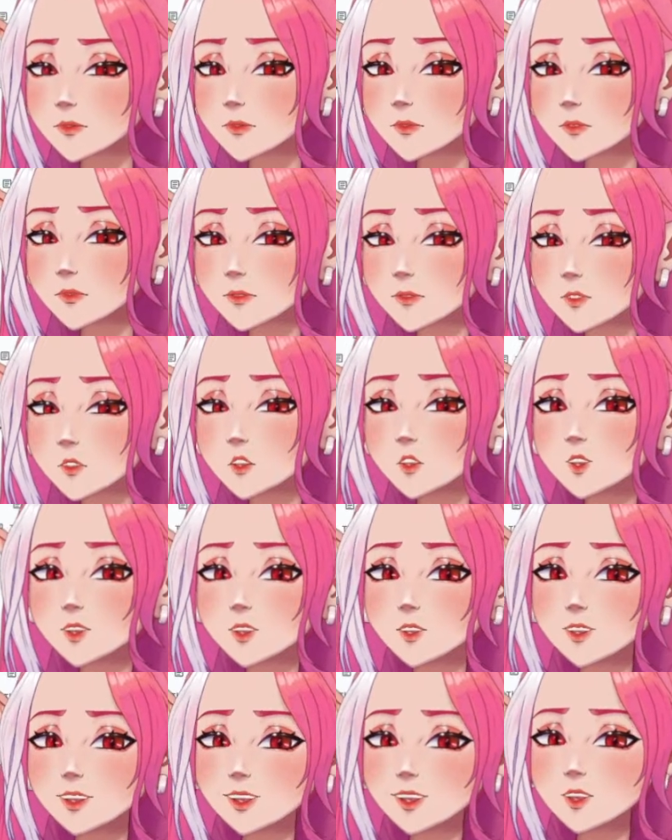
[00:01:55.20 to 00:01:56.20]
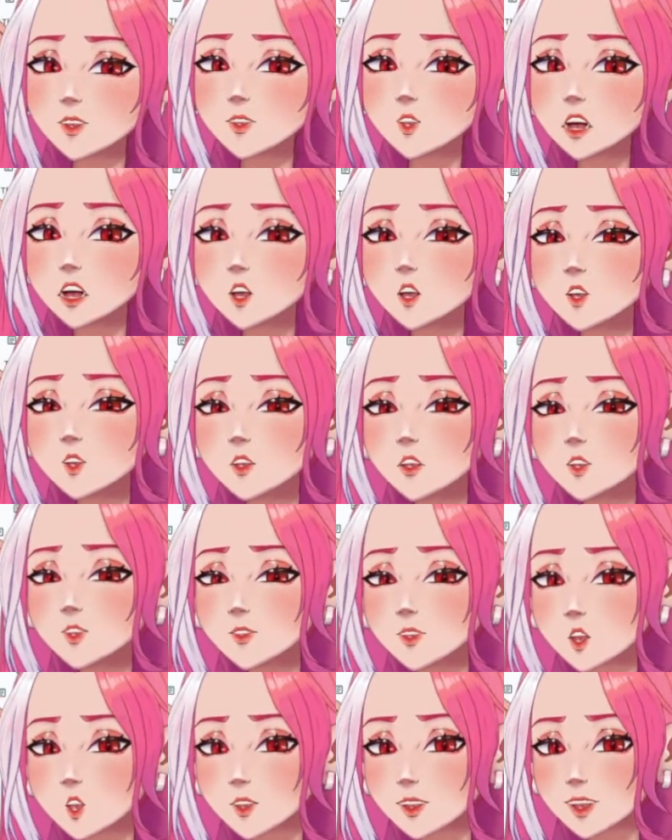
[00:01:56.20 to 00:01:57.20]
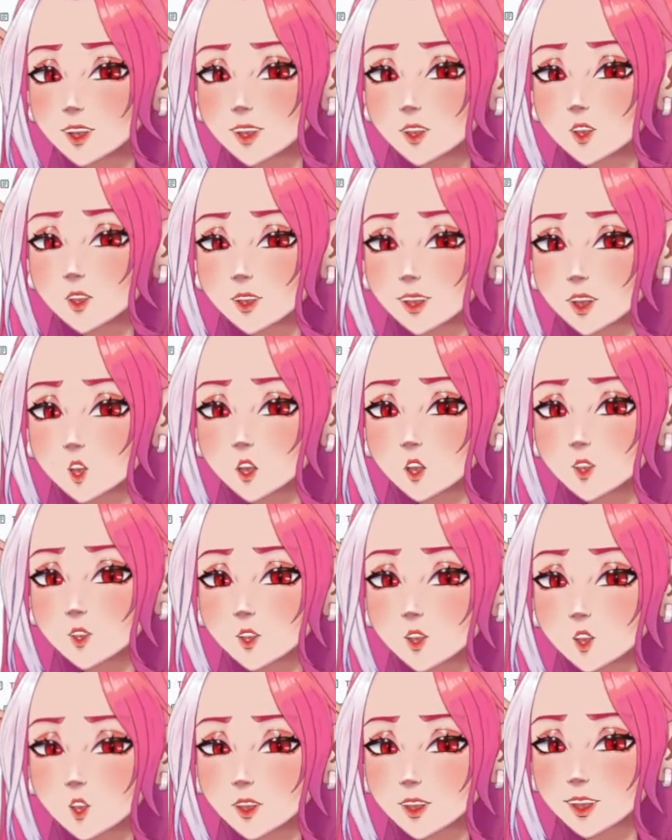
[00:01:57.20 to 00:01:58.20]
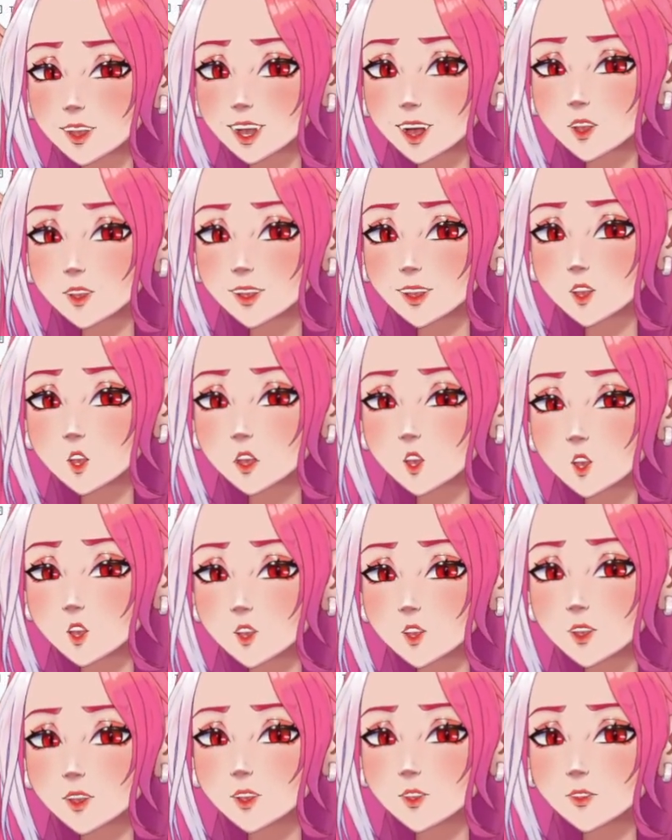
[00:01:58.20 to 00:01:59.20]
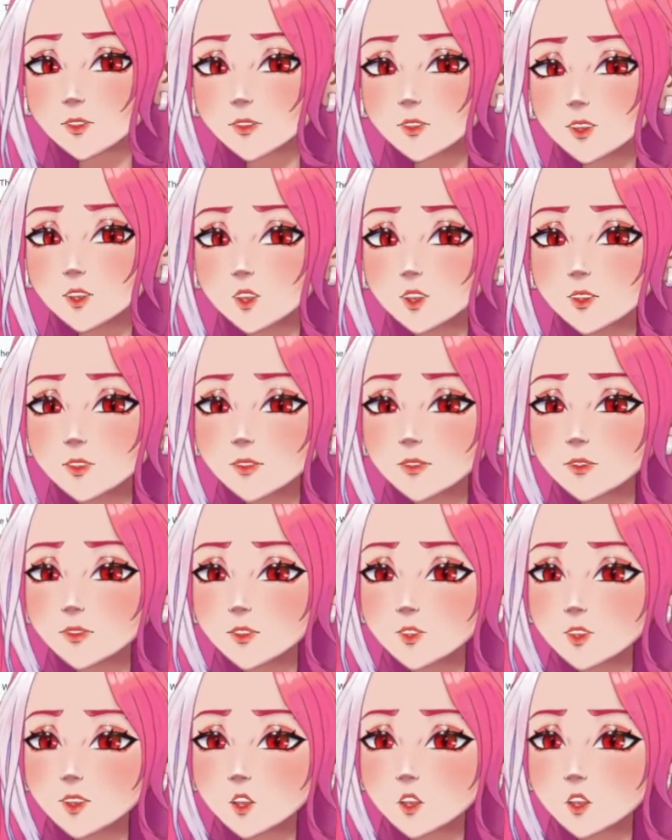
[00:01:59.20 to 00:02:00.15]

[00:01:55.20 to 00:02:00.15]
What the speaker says: Alright. 911 prep. Skill challenge to escape tunnels beneath the Stone